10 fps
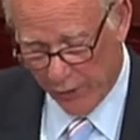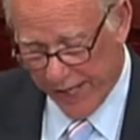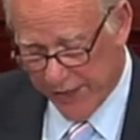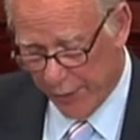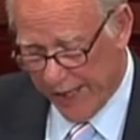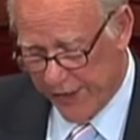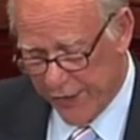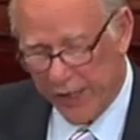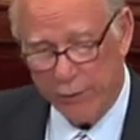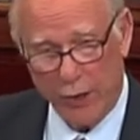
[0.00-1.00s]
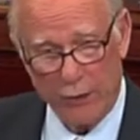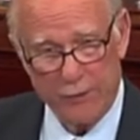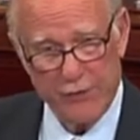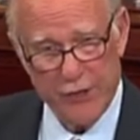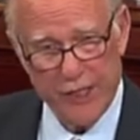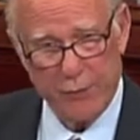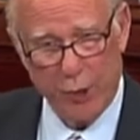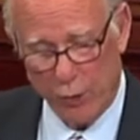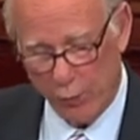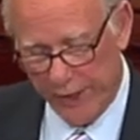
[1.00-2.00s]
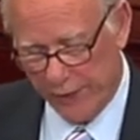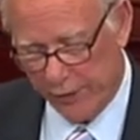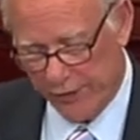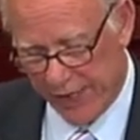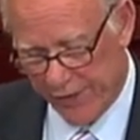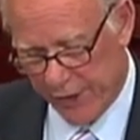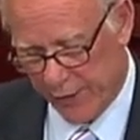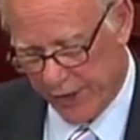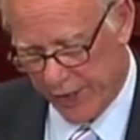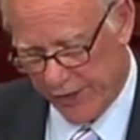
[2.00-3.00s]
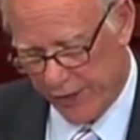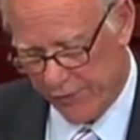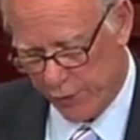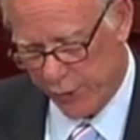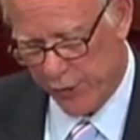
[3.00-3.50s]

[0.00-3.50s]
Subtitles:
that's right, zero real deficit reduction through